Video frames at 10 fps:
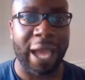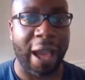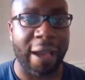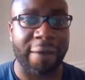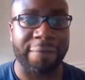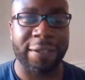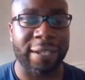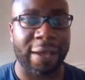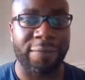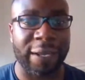having that
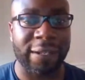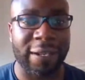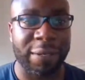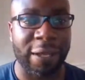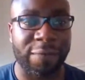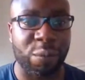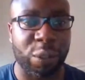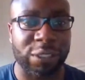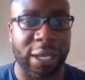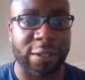final eliminator for the
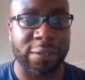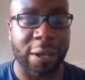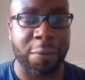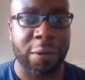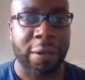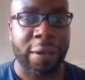world title now.